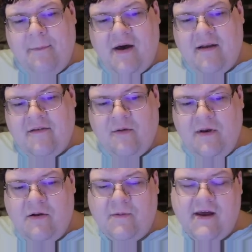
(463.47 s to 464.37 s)
But until
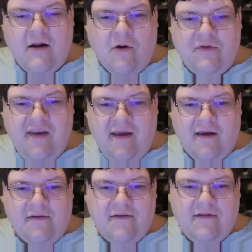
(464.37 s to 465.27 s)
we know what that
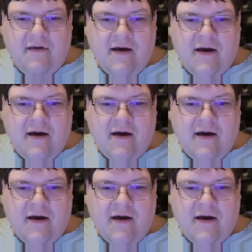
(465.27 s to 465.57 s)
ulti is,